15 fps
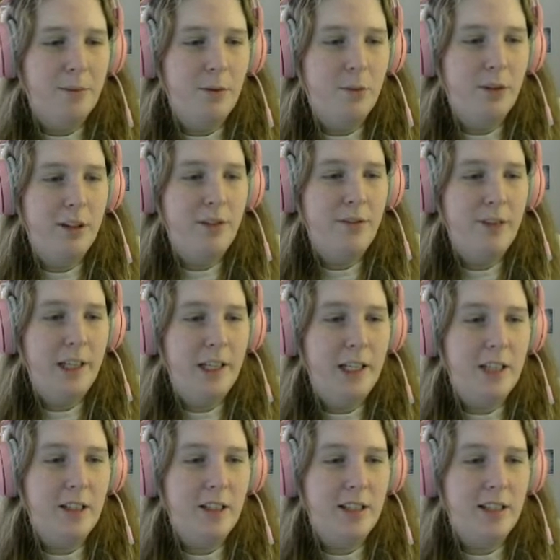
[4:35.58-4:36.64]
one of
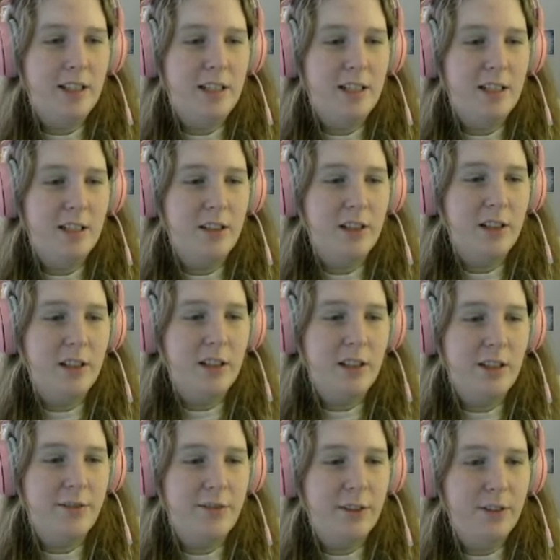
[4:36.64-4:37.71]
each that says large
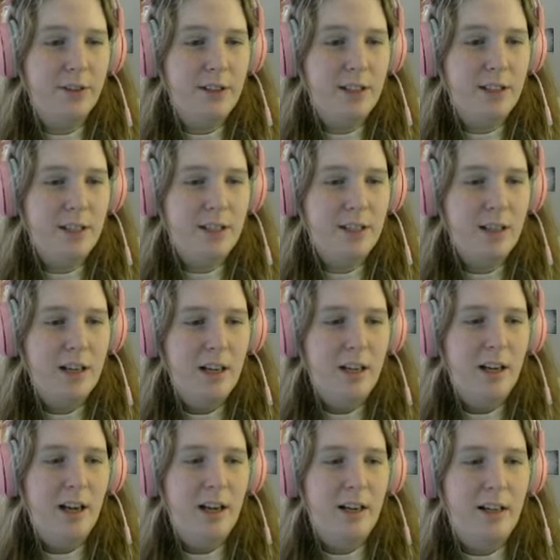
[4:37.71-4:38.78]
influence,
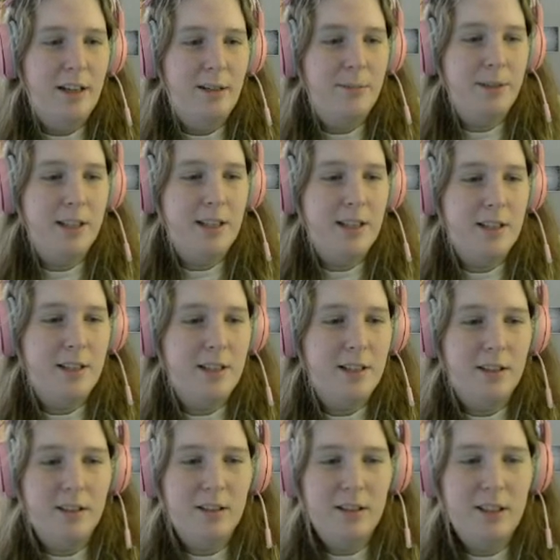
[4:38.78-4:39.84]
because
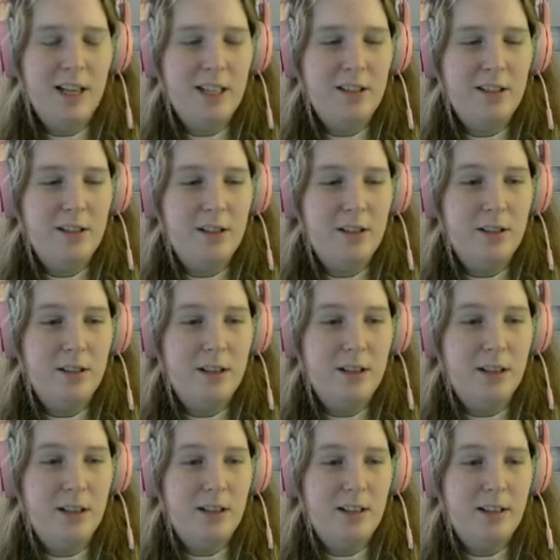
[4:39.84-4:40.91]

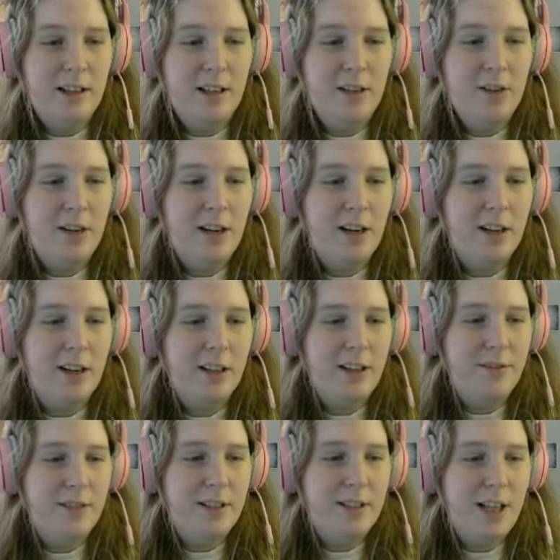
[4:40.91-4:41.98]
they do not all
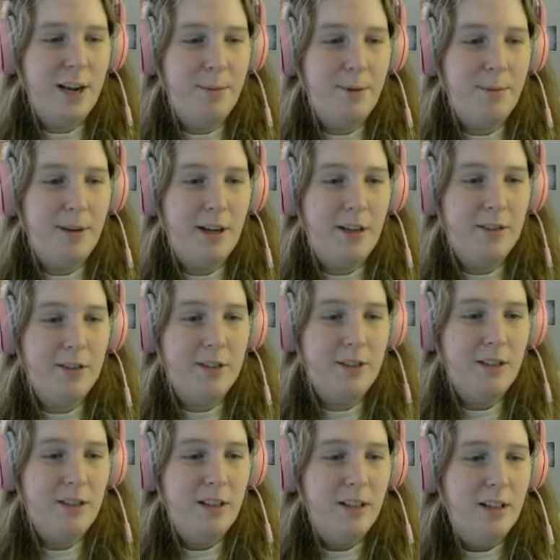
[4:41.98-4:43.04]
give the same
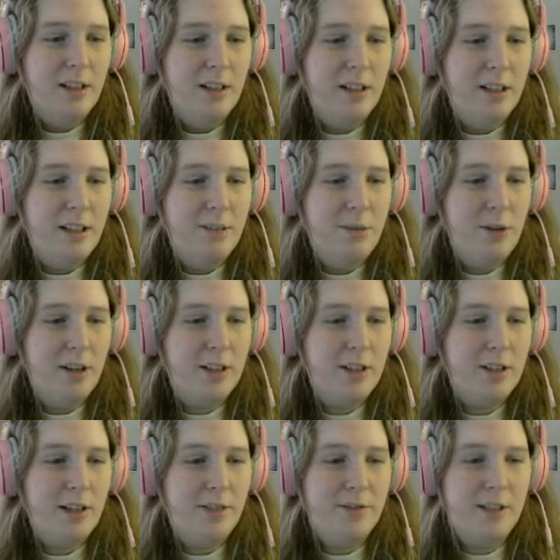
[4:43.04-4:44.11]
amount. You
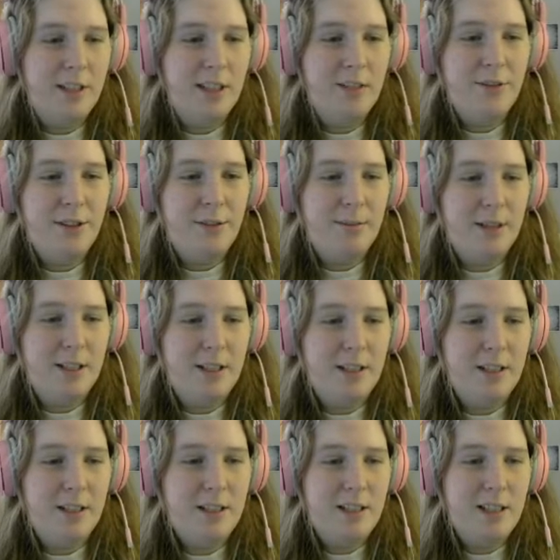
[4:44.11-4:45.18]
actually have to give them it
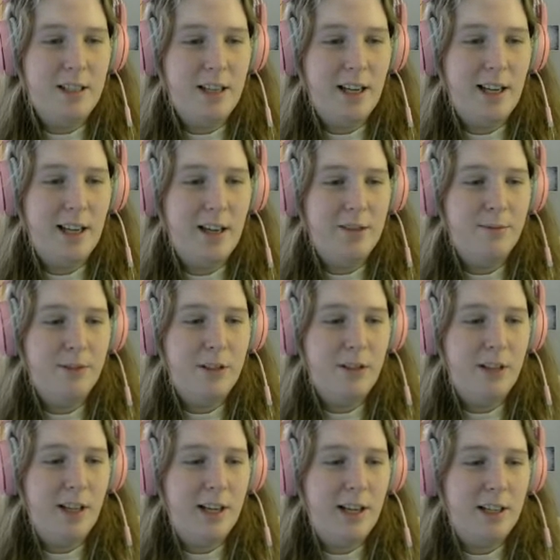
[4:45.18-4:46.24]
to see how much
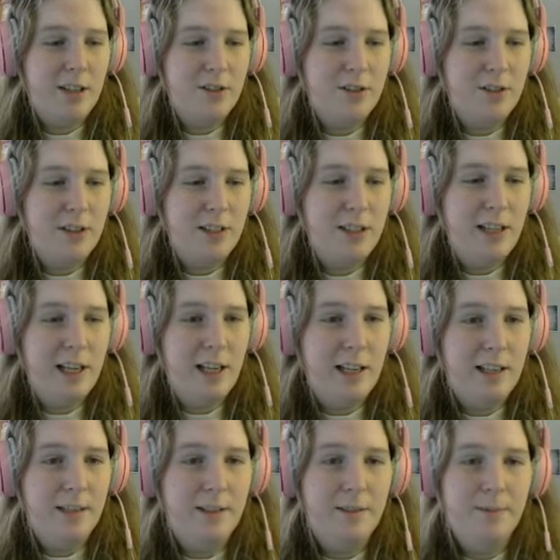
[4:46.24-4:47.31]
they actually
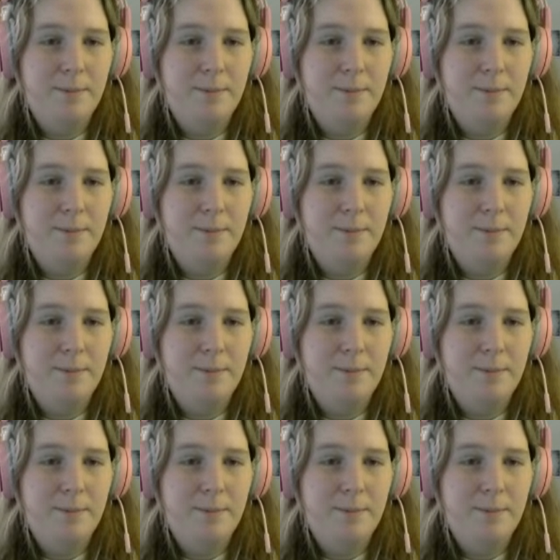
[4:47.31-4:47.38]
gain.